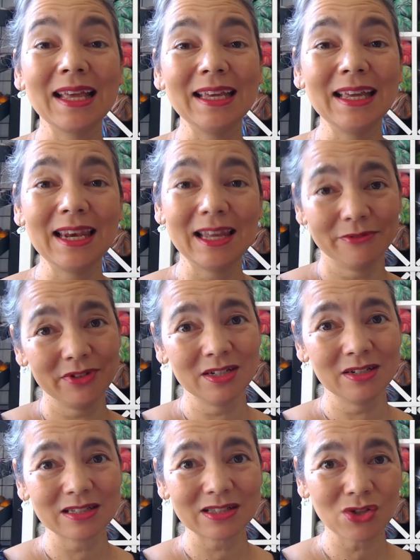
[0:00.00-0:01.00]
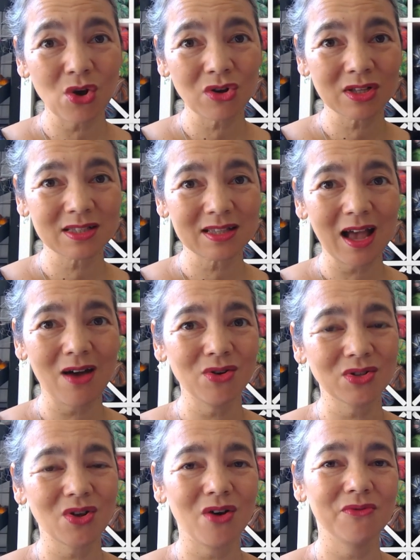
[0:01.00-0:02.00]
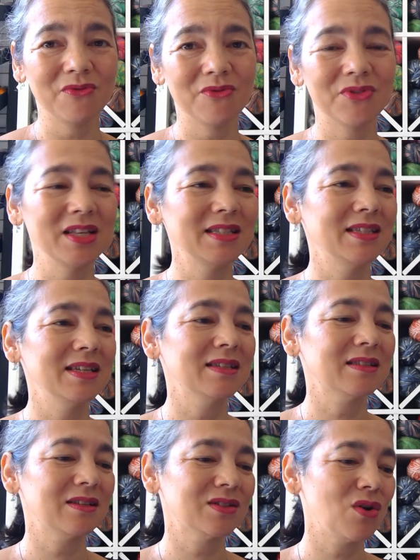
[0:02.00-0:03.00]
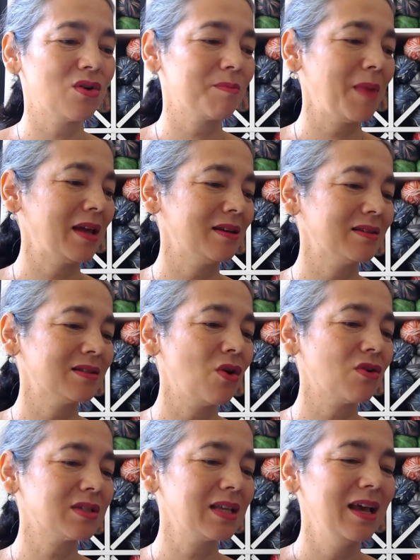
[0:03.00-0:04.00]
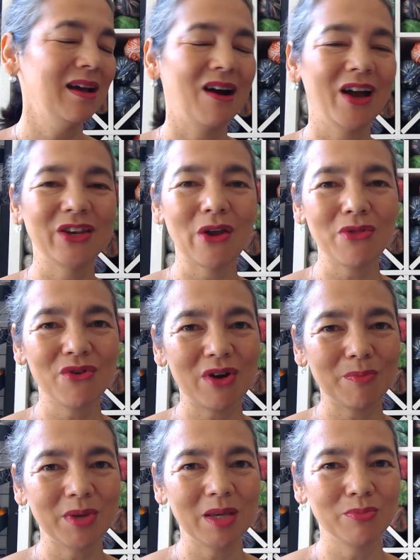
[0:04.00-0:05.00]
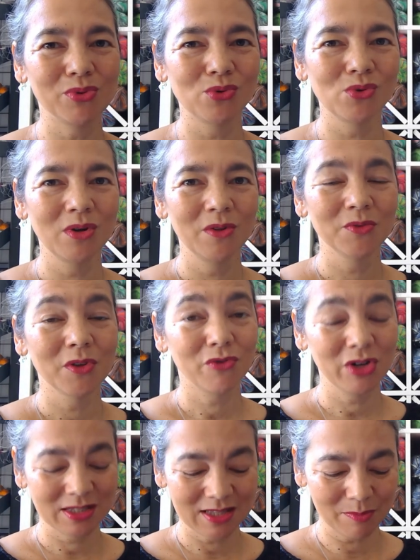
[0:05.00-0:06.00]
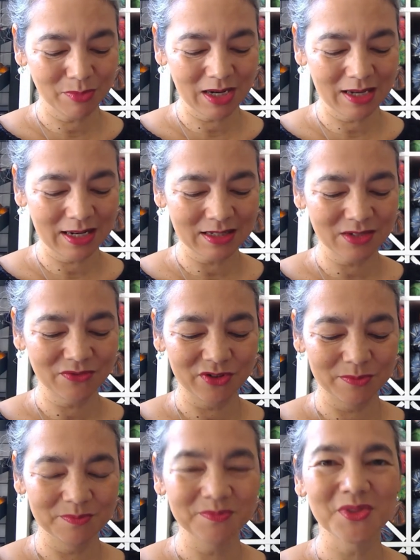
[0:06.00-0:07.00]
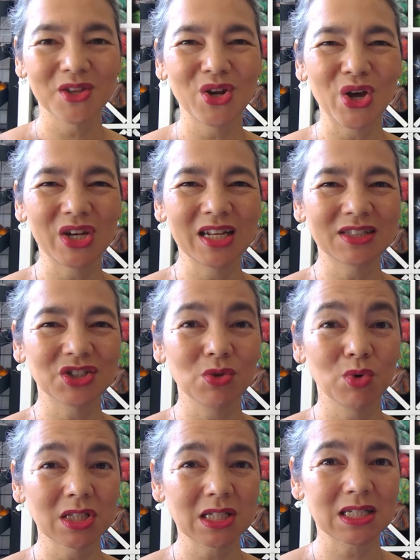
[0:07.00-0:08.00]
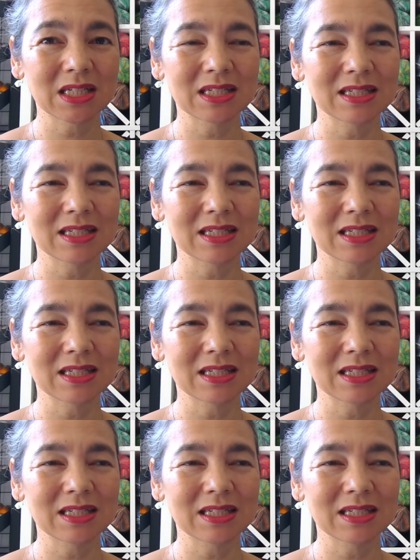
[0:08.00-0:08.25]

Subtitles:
11 socks out of this year's Sock Madness socks. I know there are people, for example, Annette from the Nerd Knits, she wants